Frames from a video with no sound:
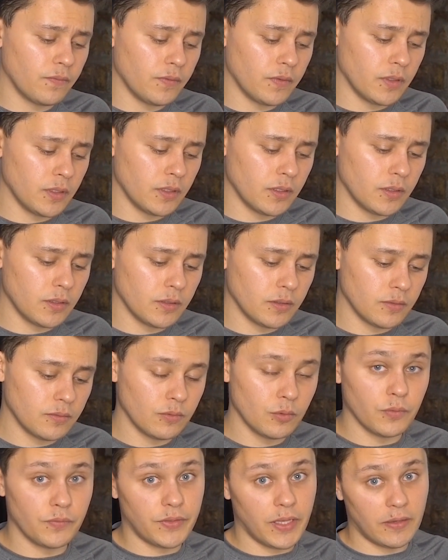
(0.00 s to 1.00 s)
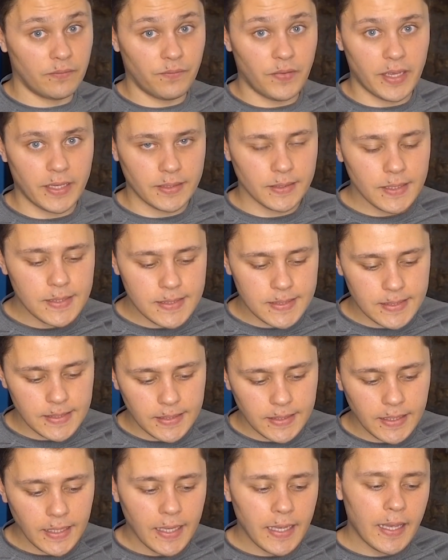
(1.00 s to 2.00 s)
uh, with that fake
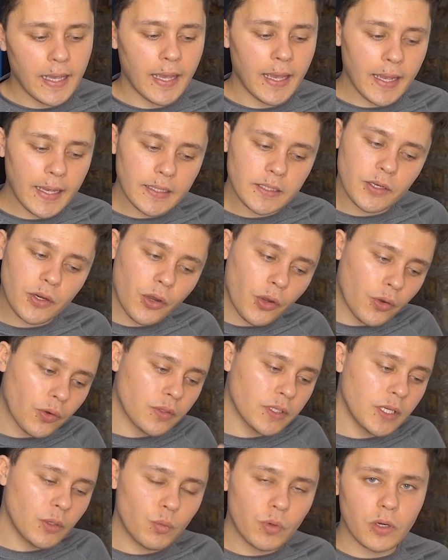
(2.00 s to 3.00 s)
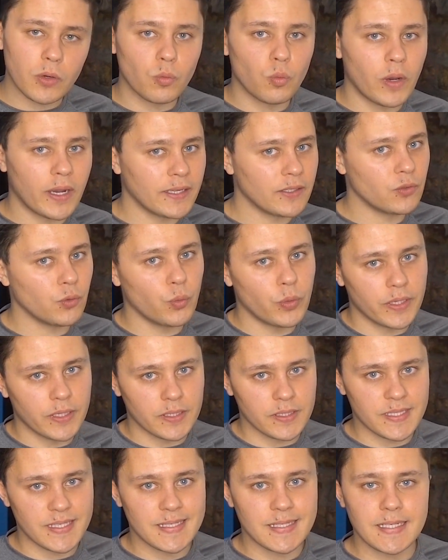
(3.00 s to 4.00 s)
listing and currently where White
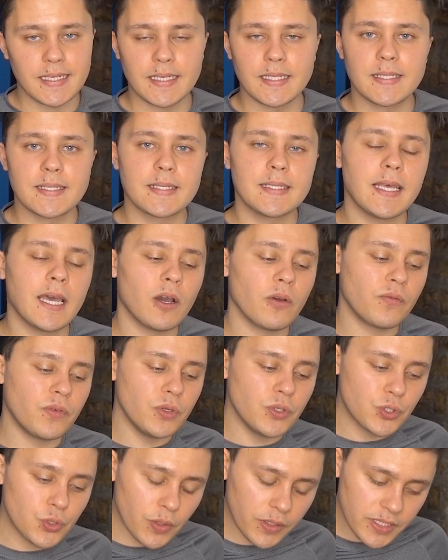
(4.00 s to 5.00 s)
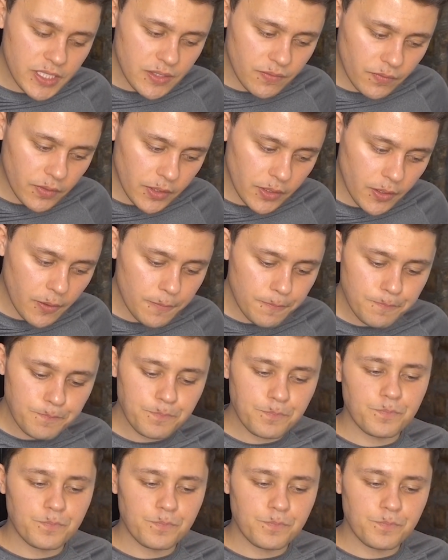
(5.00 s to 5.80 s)
Whale sits. Now, if you enjoyed this video,